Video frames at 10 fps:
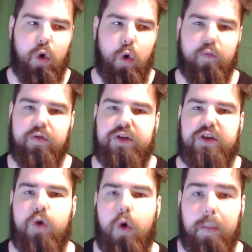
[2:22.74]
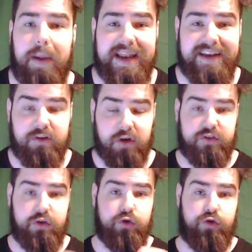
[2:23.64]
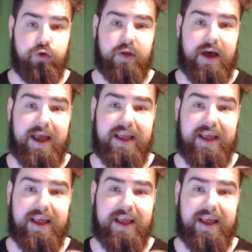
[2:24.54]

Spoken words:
over the top, and it doesn't do that.